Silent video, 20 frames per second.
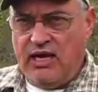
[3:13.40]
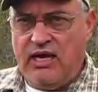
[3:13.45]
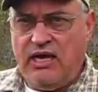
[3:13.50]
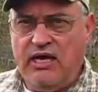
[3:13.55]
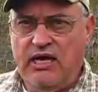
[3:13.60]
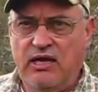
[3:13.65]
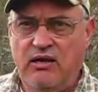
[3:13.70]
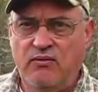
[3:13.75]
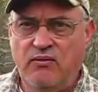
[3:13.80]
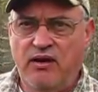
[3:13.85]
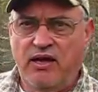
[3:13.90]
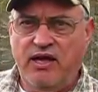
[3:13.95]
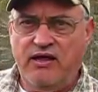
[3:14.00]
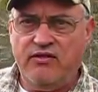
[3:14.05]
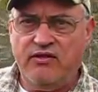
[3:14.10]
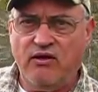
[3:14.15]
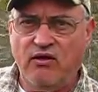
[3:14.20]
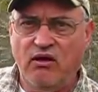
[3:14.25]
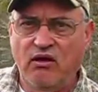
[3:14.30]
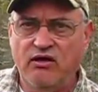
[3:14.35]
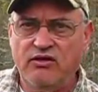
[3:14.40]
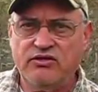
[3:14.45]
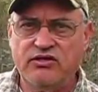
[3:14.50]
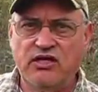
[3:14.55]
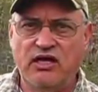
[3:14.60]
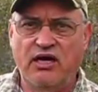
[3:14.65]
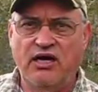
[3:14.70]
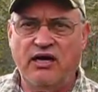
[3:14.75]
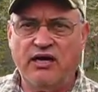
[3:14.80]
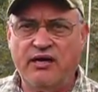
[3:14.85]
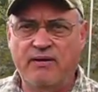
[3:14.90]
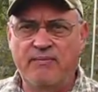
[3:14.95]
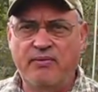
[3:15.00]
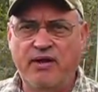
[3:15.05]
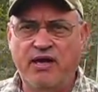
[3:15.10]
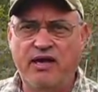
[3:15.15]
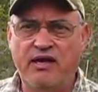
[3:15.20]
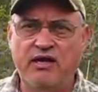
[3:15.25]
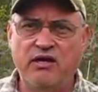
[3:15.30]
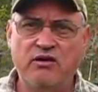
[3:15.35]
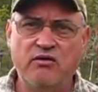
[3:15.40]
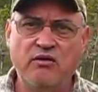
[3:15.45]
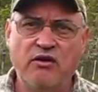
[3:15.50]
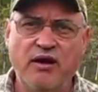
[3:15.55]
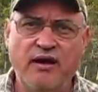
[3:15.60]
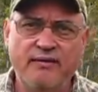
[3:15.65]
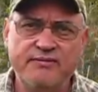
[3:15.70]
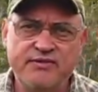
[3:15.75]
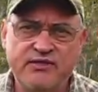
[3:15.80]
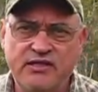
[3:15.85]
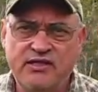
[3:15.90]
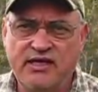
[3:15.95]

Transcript: anyway, they're all companion crops,